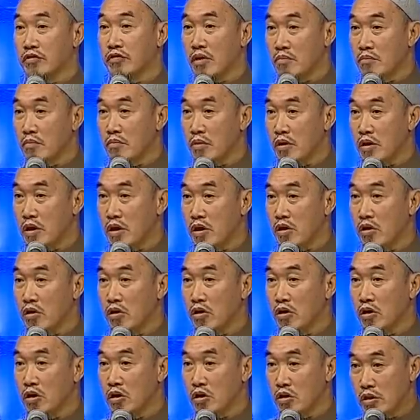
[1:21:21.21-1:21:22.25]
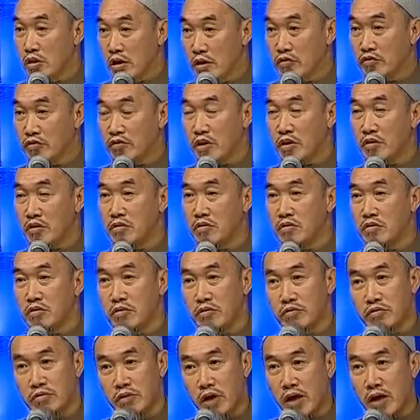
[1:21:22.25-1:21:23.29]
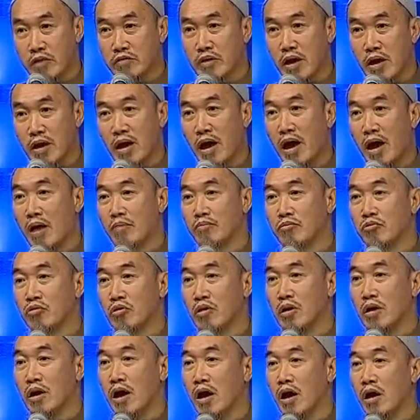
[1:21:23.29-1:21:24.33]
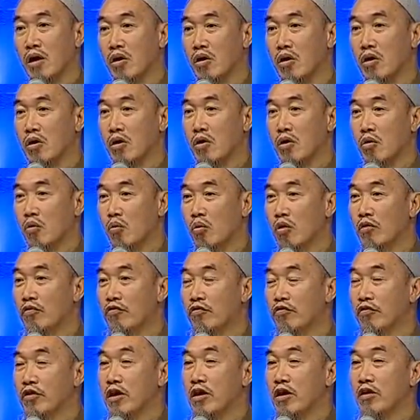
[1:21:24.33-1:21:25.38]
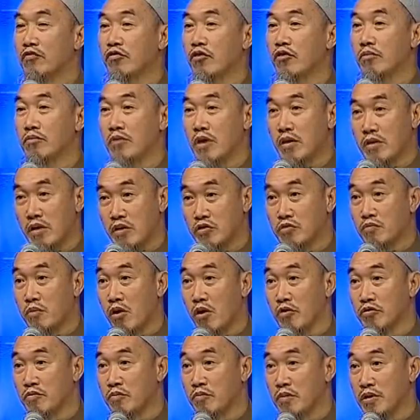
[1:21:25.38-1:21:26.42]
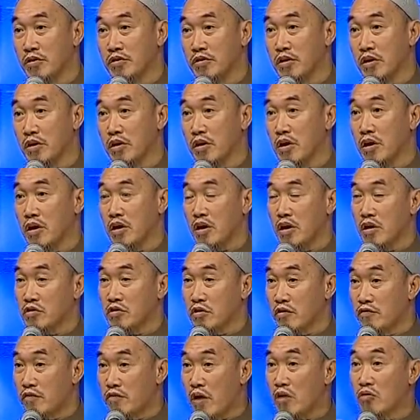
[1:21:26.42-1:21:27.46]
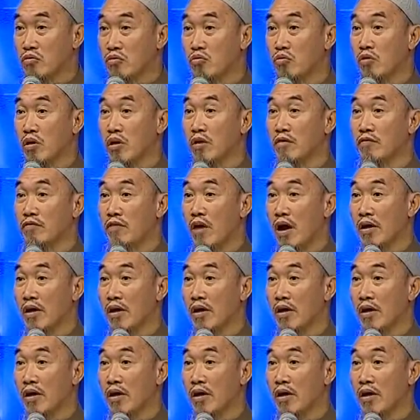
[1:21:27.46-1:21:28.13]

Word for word: If somebody does it, the rest, alhamdulillah, were free from that responsibility. It's a fardu